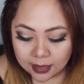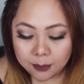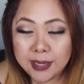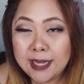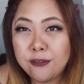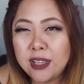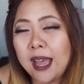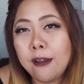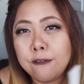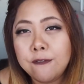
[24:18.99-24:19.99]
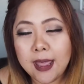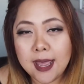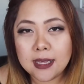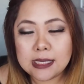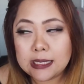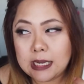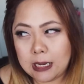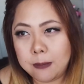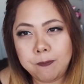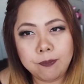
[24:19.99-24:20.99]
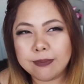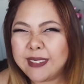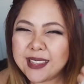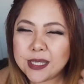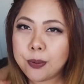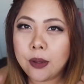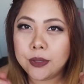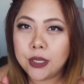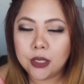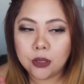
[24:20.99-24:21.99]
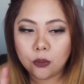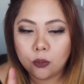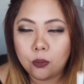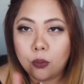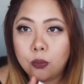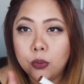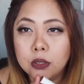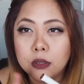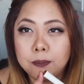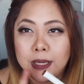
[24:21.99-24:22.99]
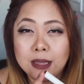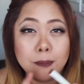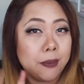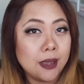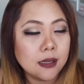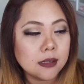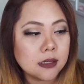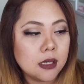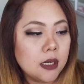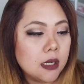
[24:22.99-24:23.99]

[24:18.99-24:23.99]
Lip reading: I mean, if you have fair skin, this probably wouldn't be the best.